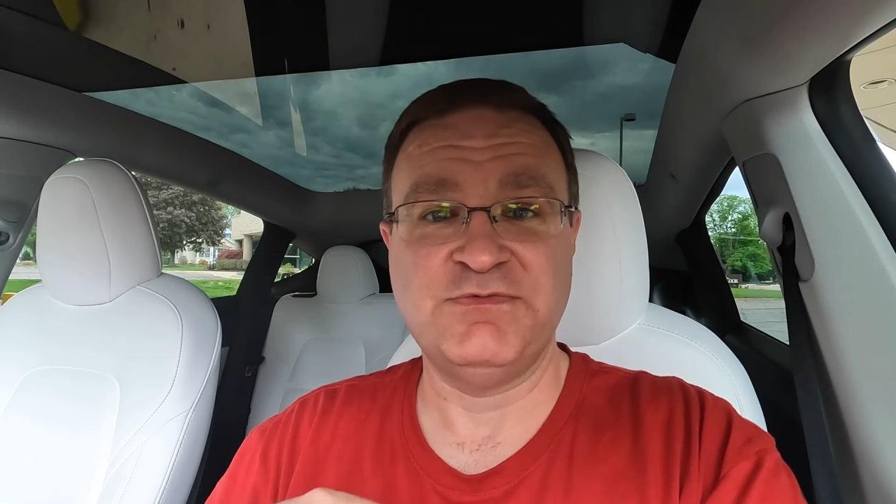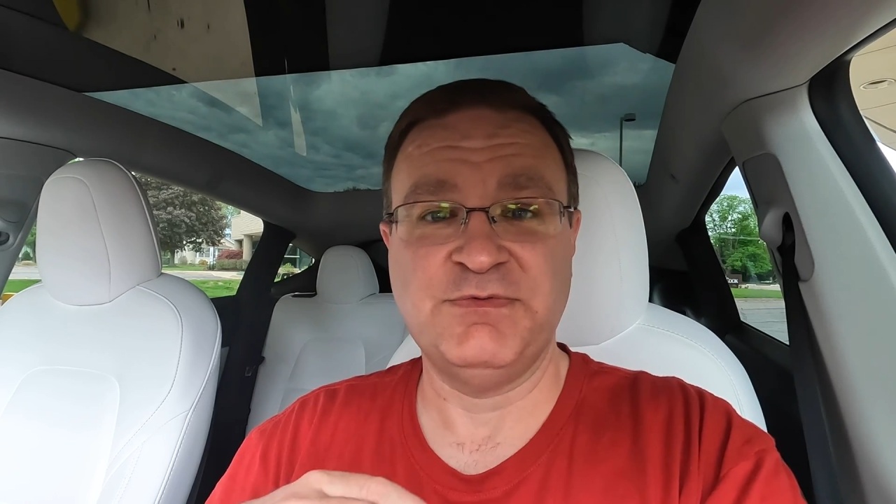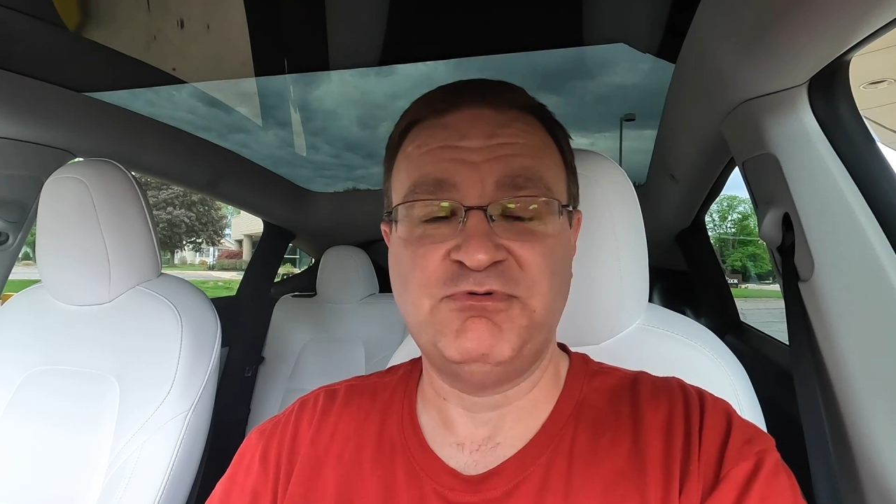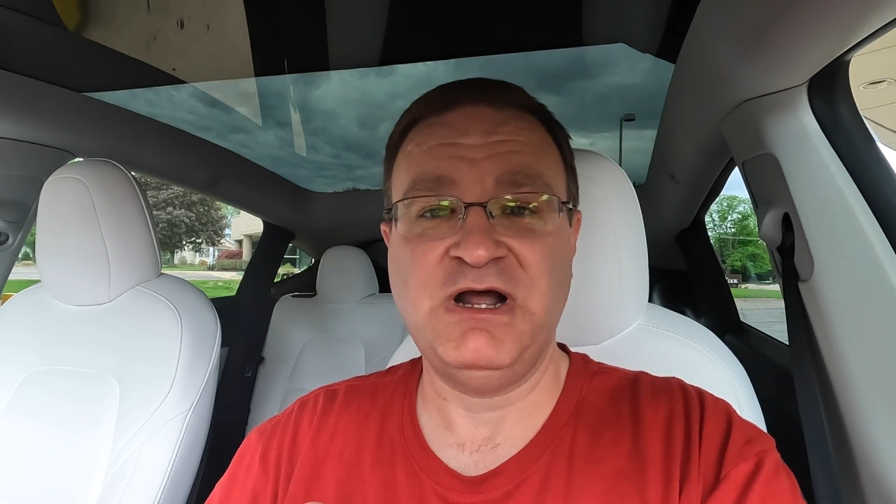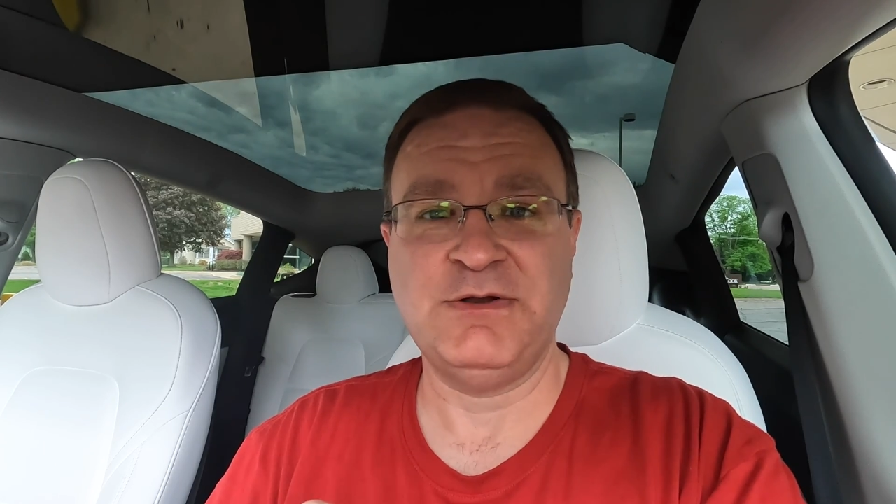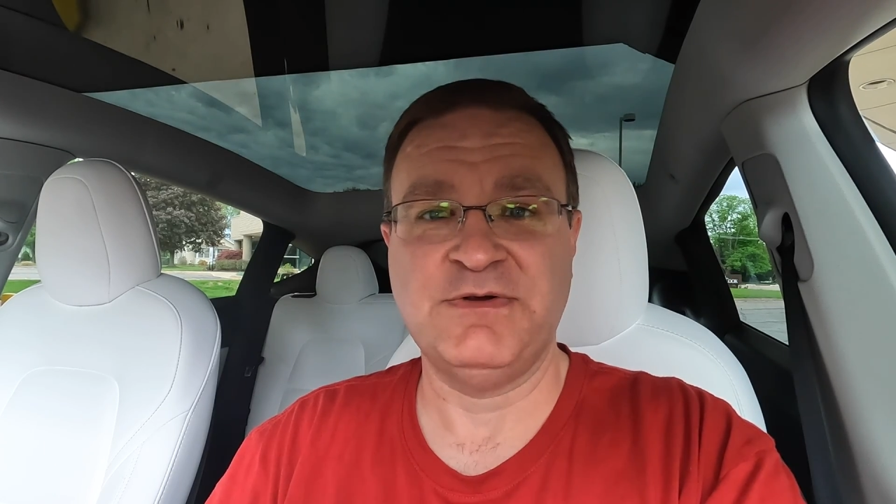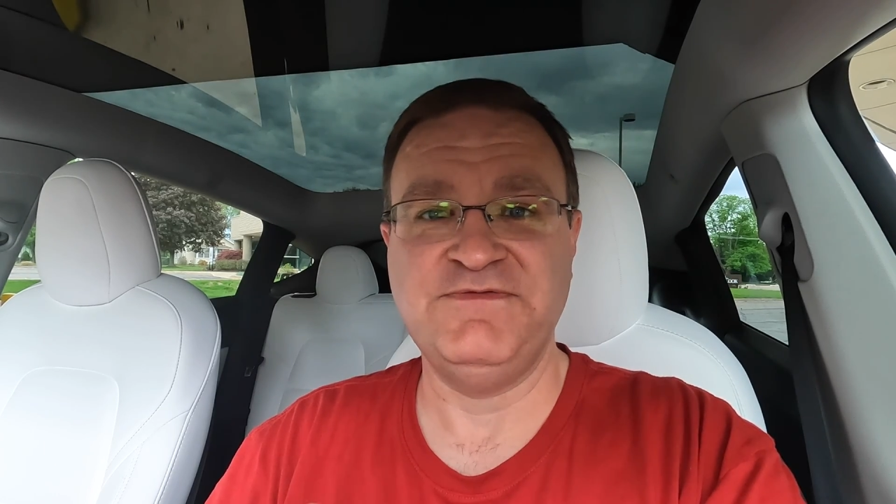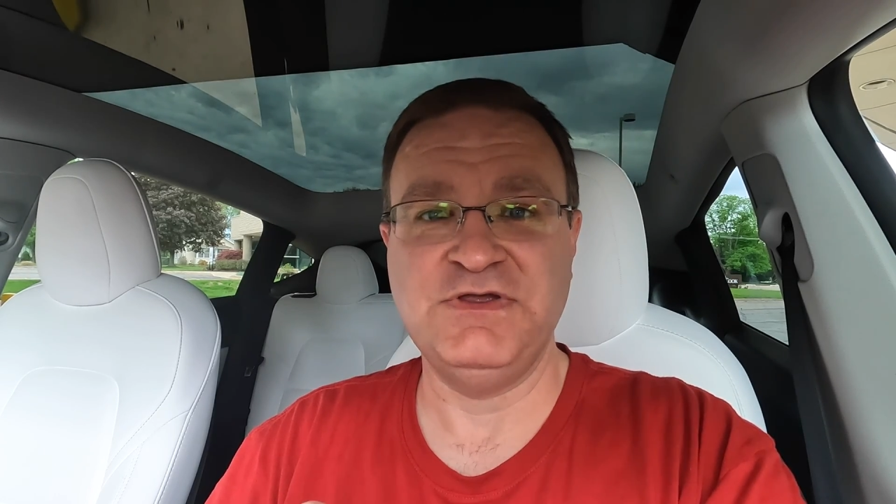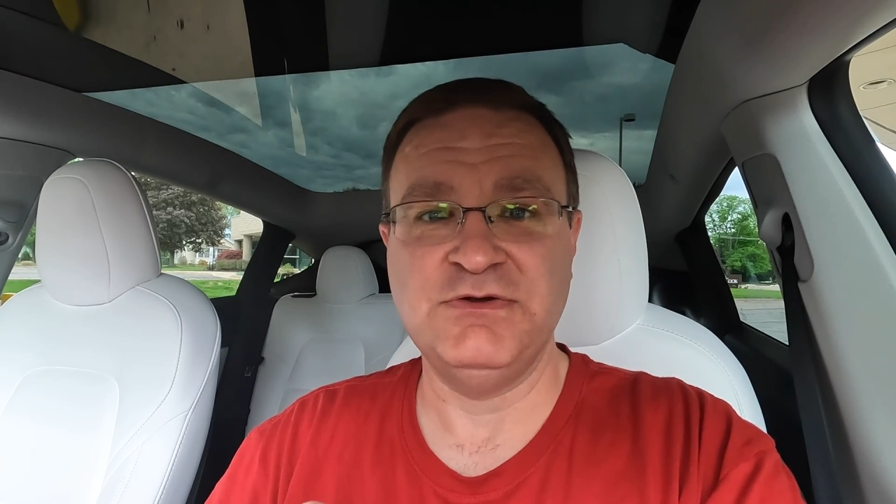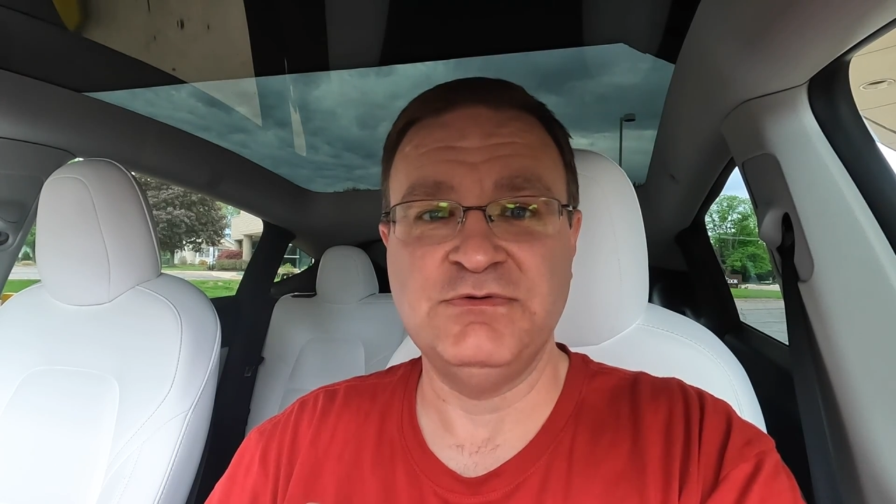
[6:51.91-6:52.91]
with product
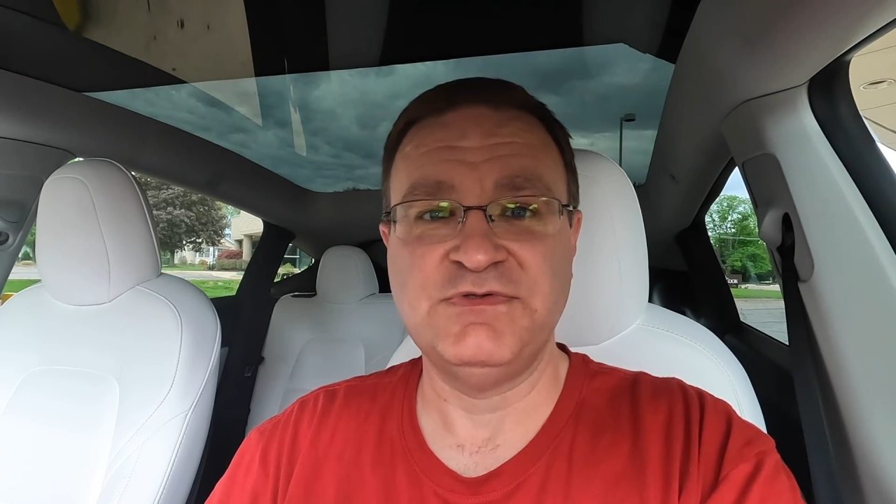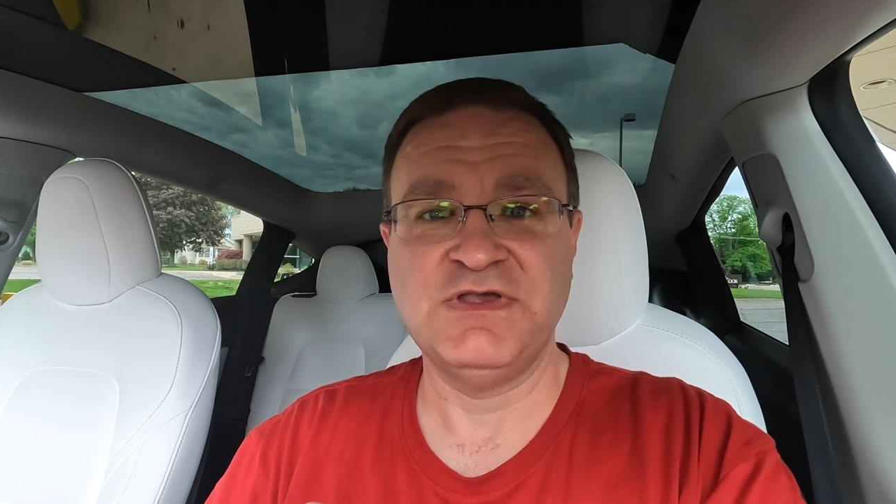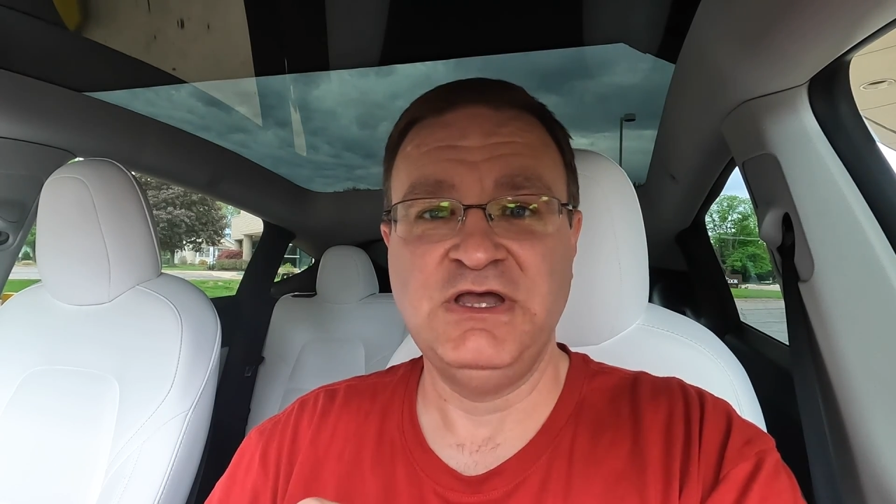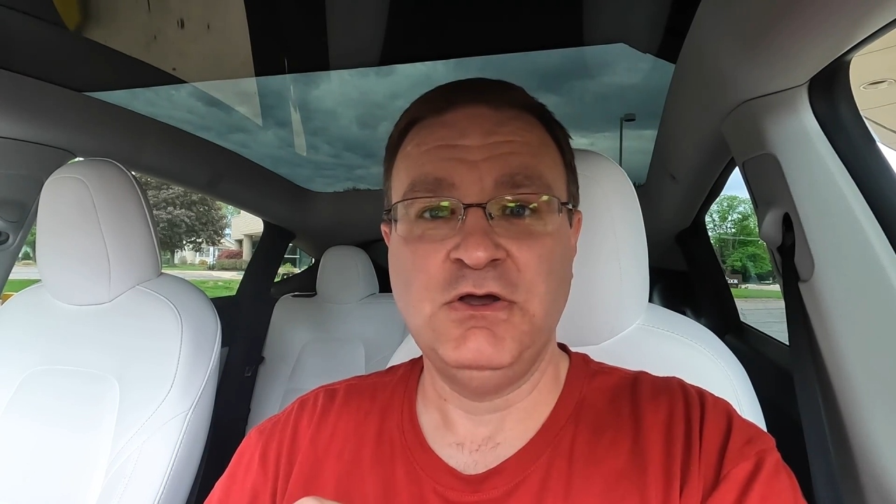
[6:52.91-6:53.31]
reviews,